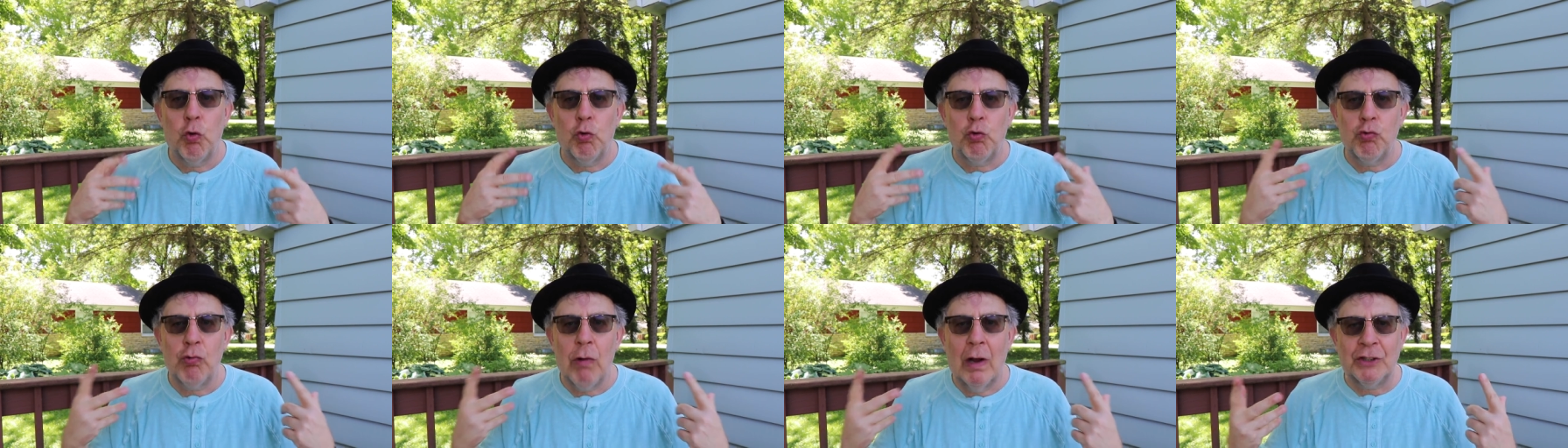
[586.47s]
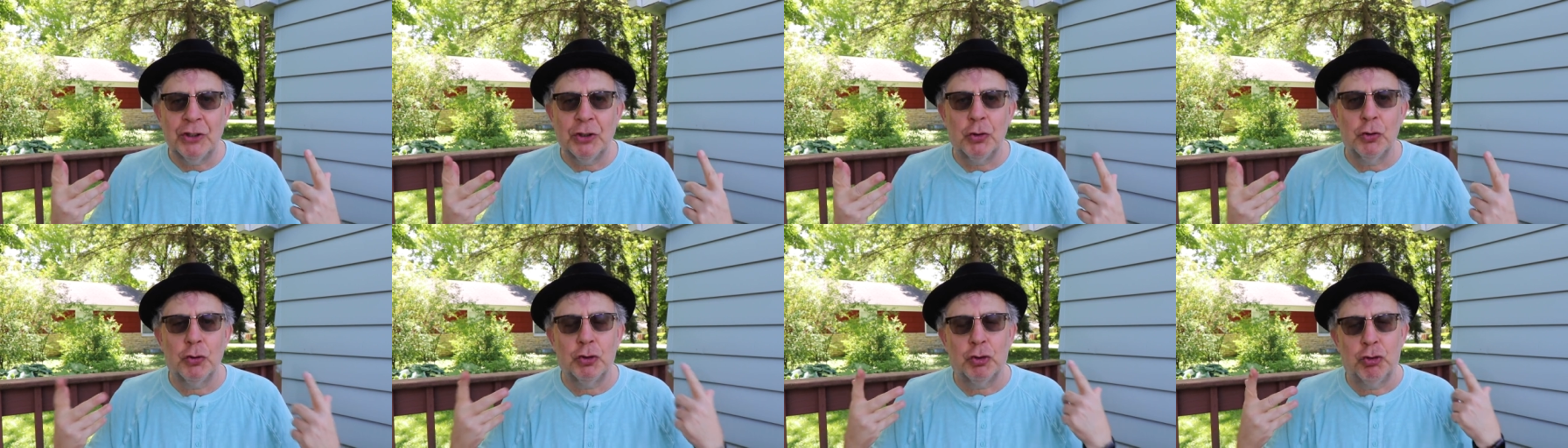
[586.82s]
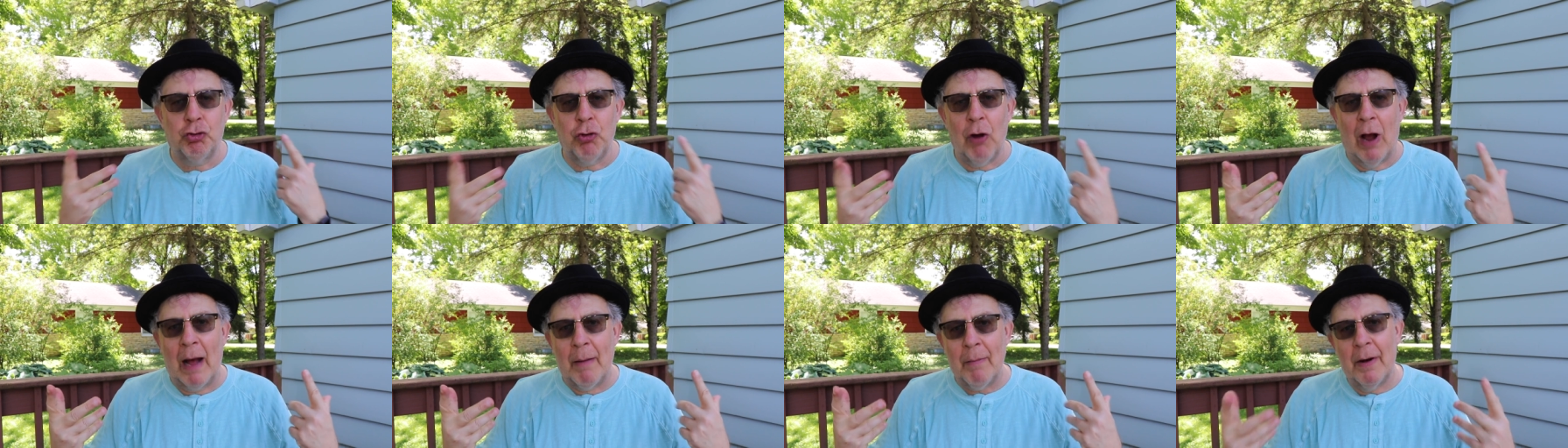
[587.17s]
Russell's
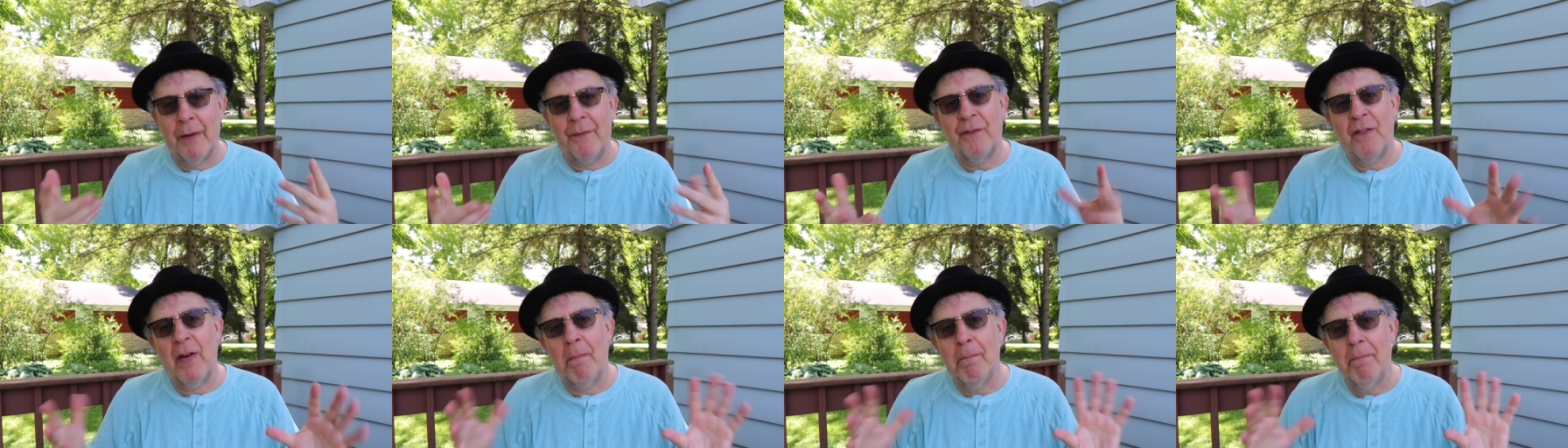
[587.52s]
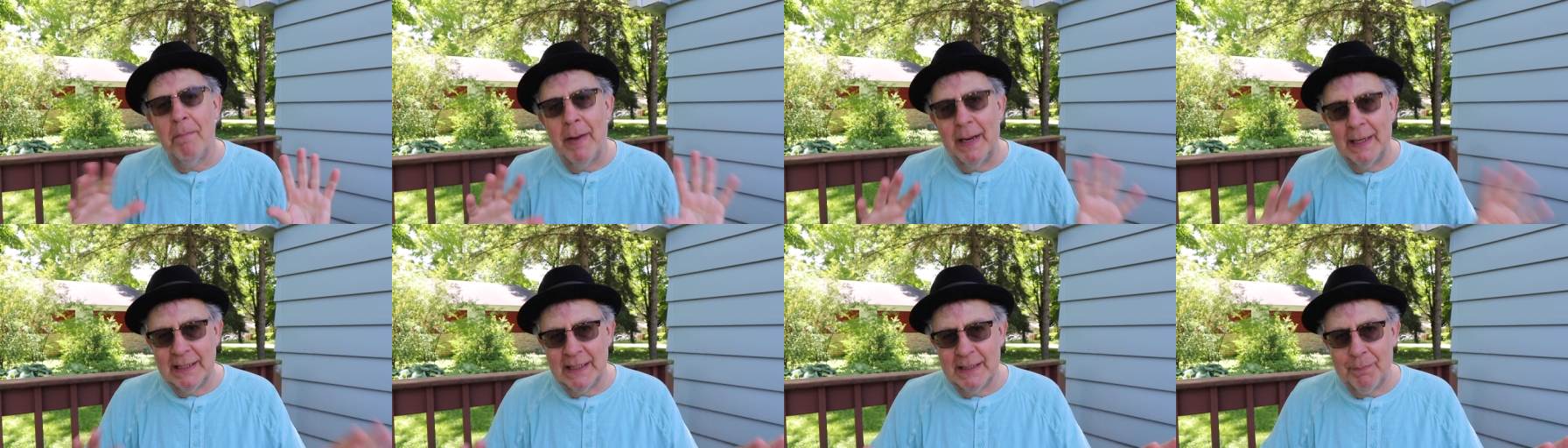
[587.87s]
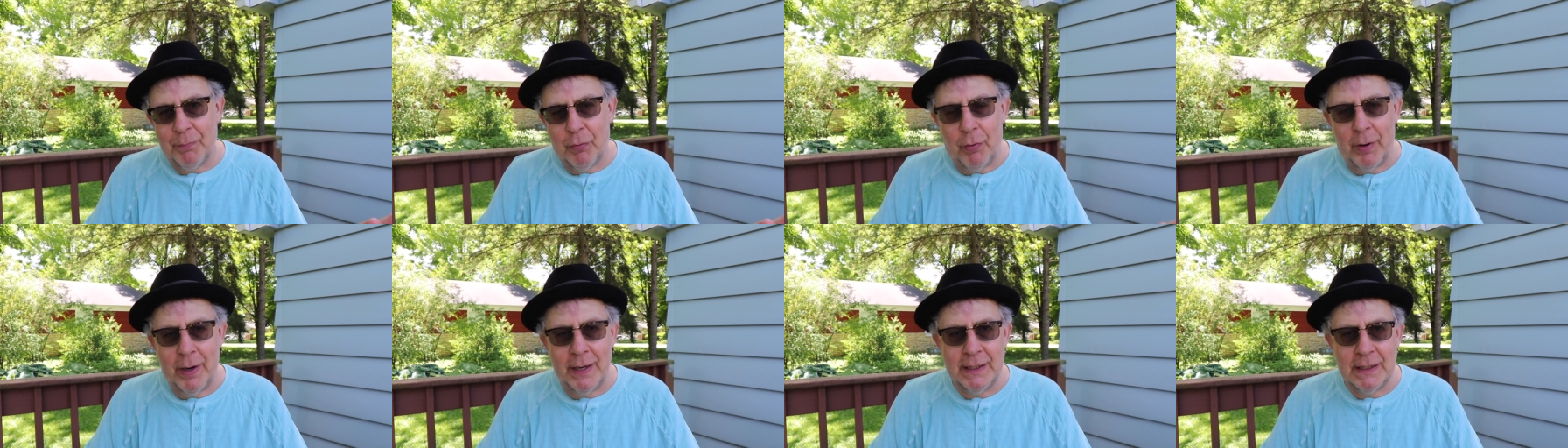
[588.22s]
drama from Min's
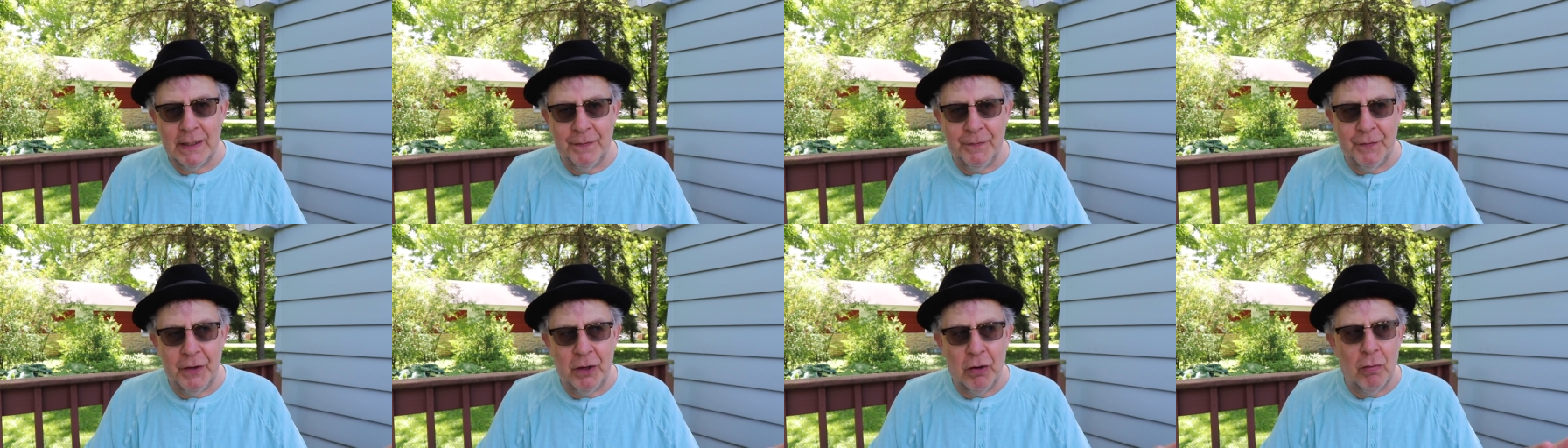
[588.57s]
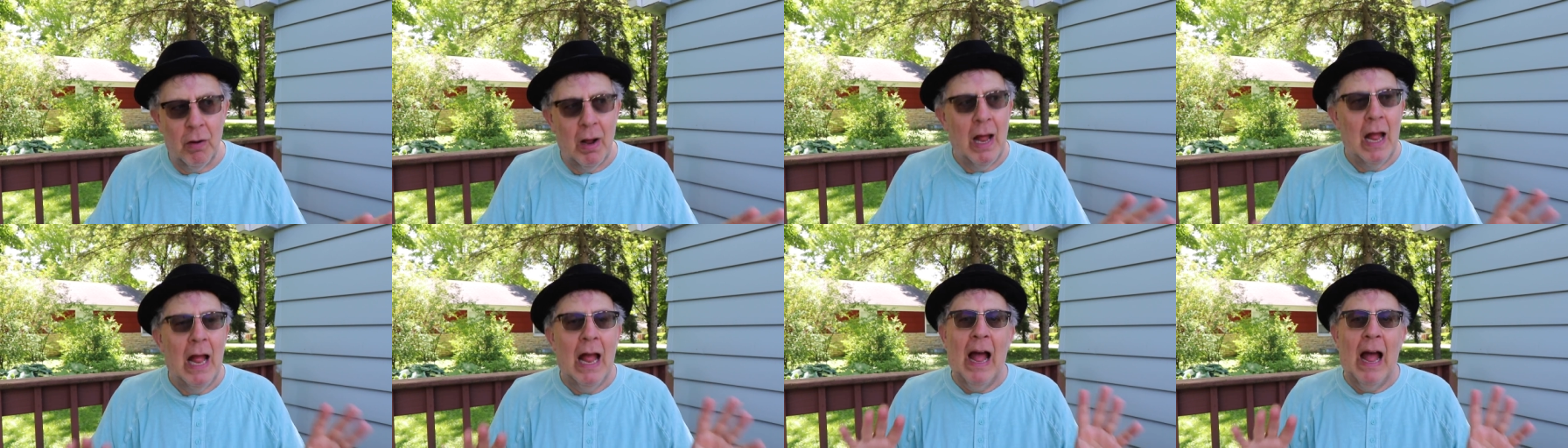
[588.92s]
point of view.